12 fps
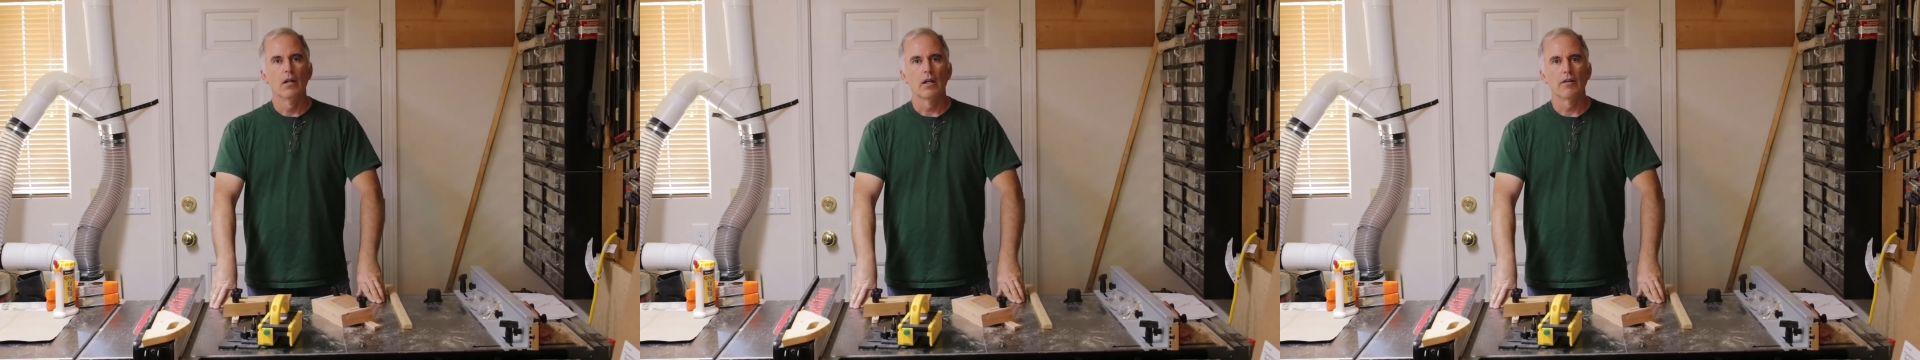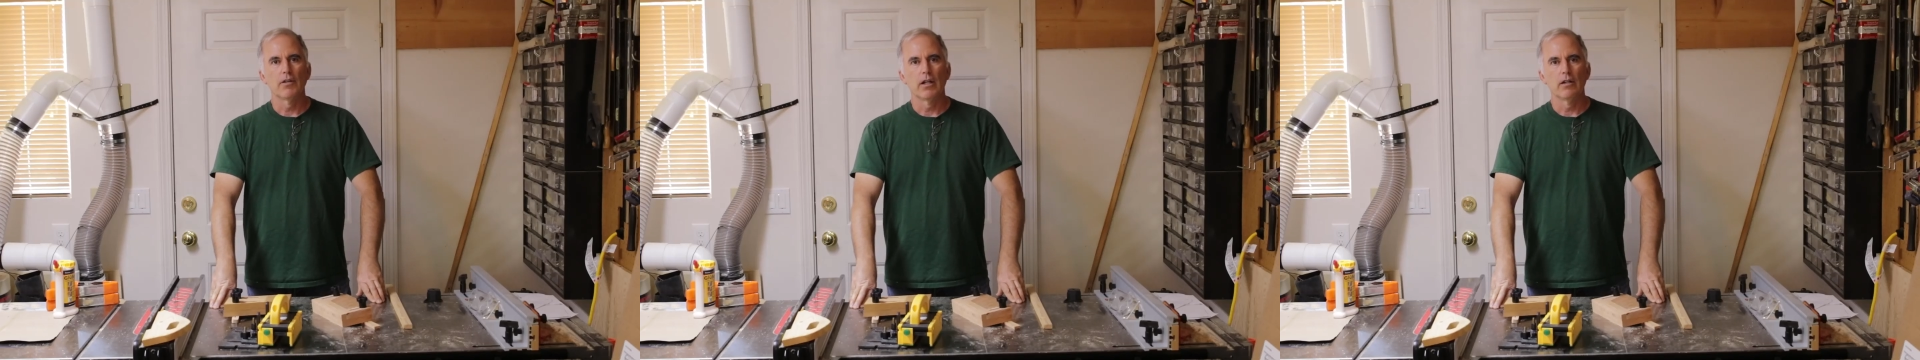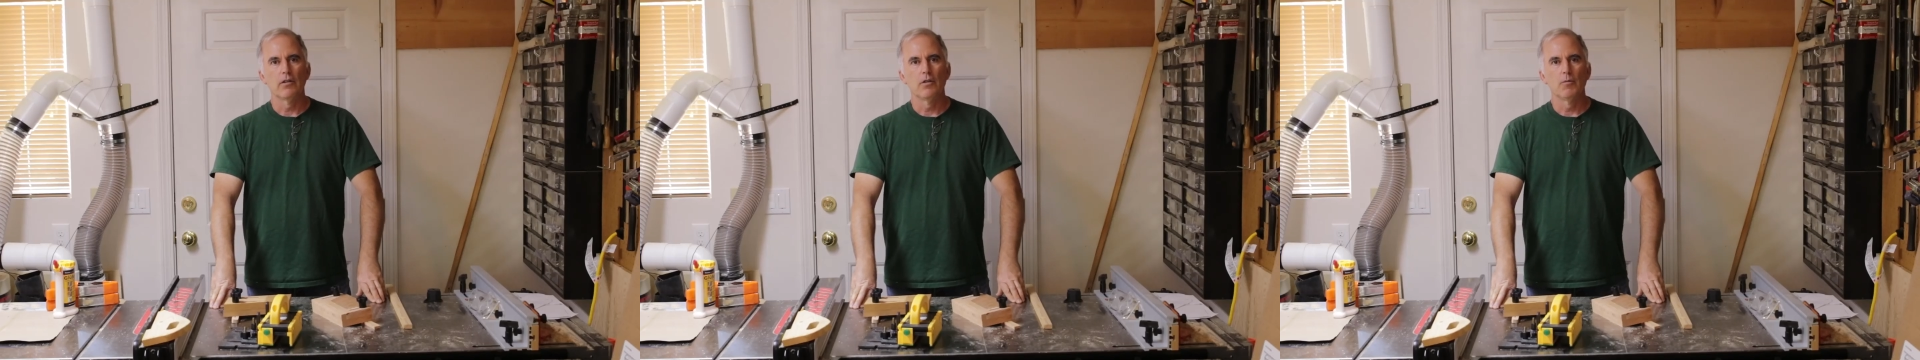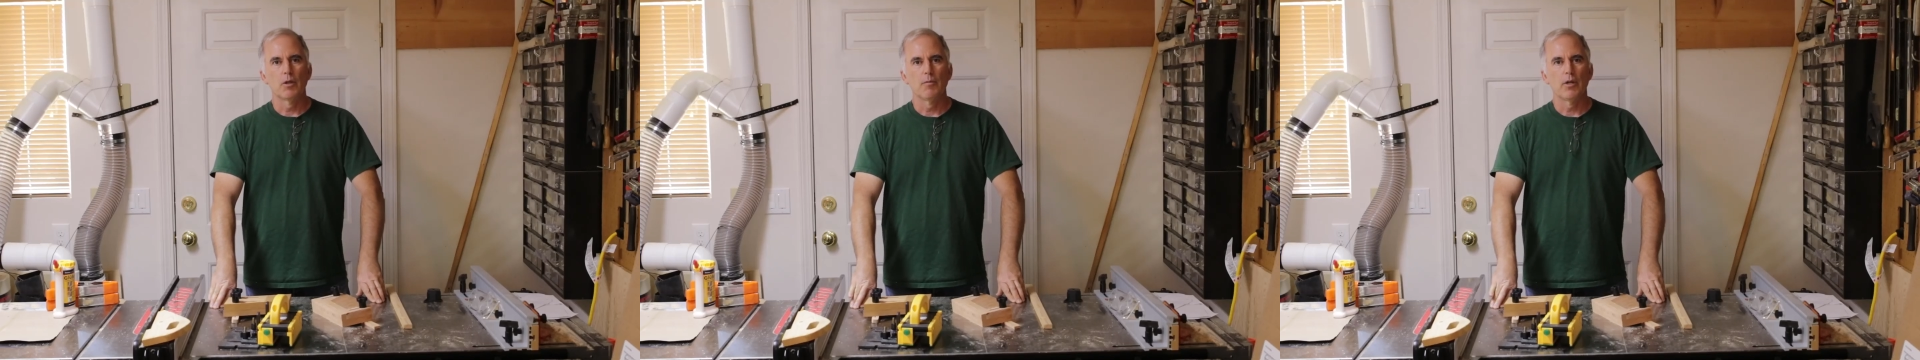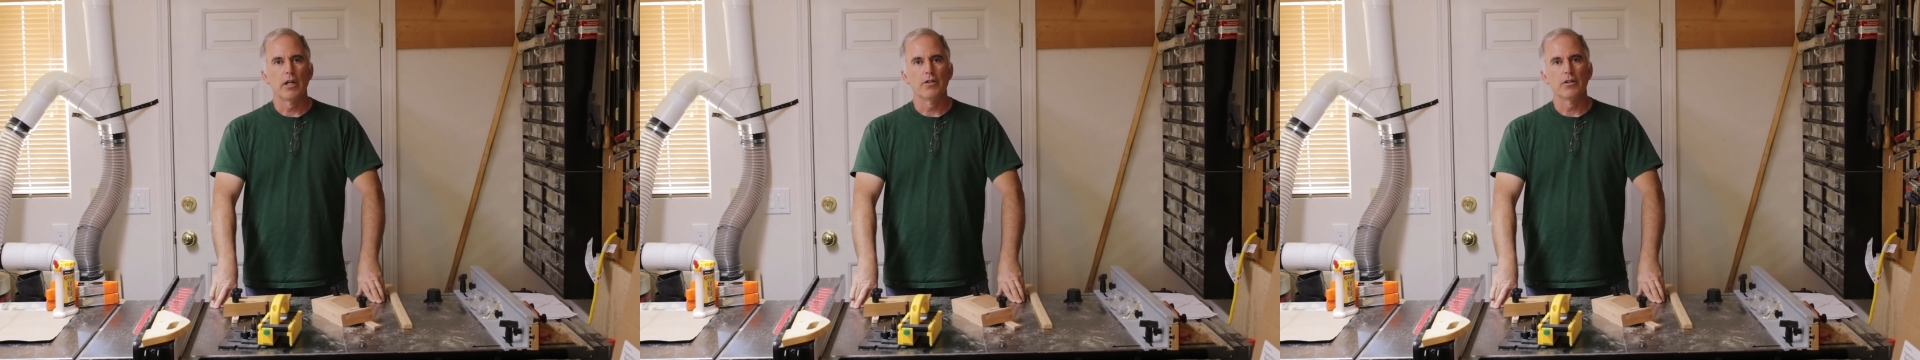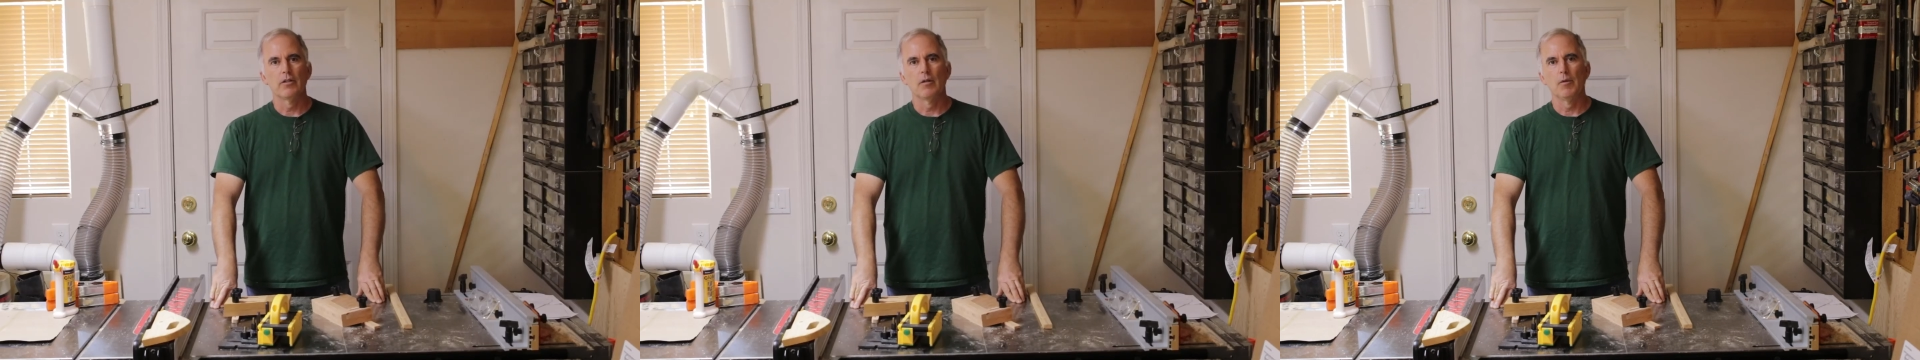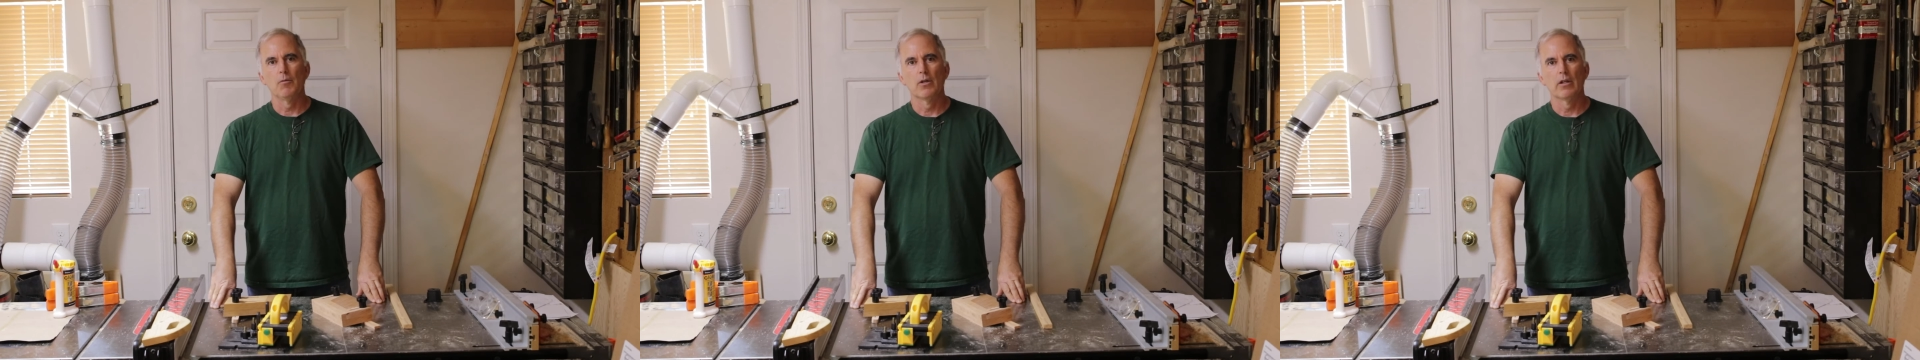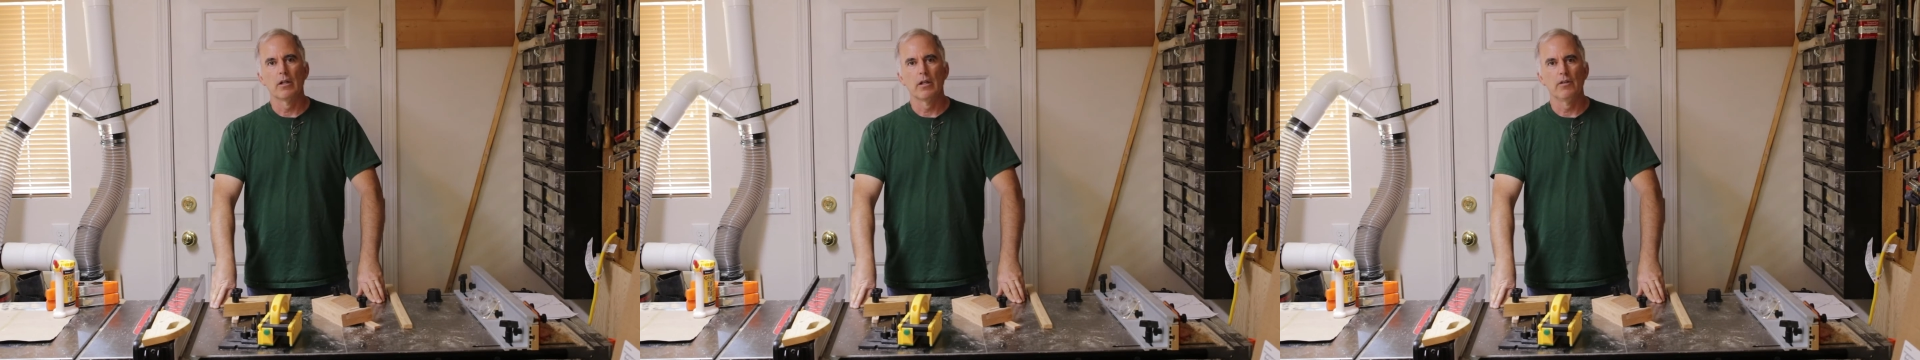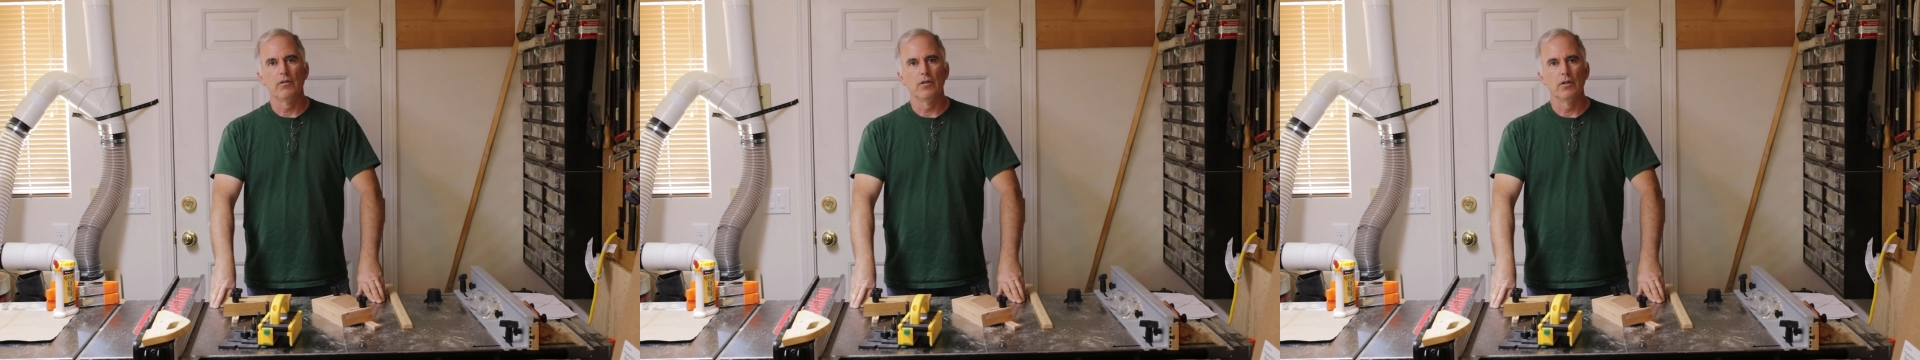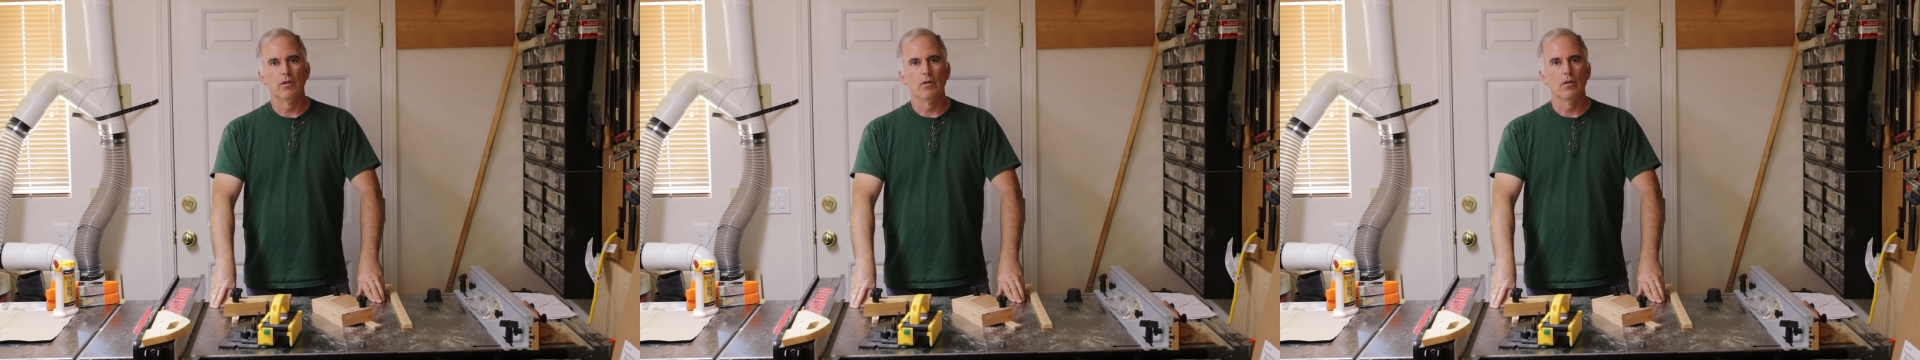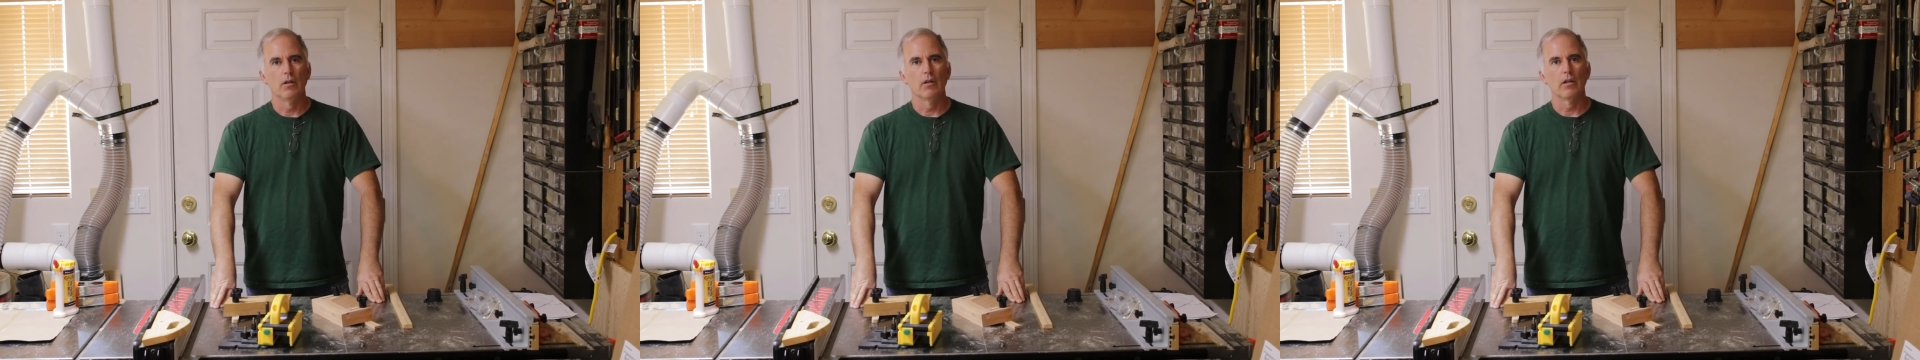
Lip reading: I've got 2 more projects I'll be working on soon.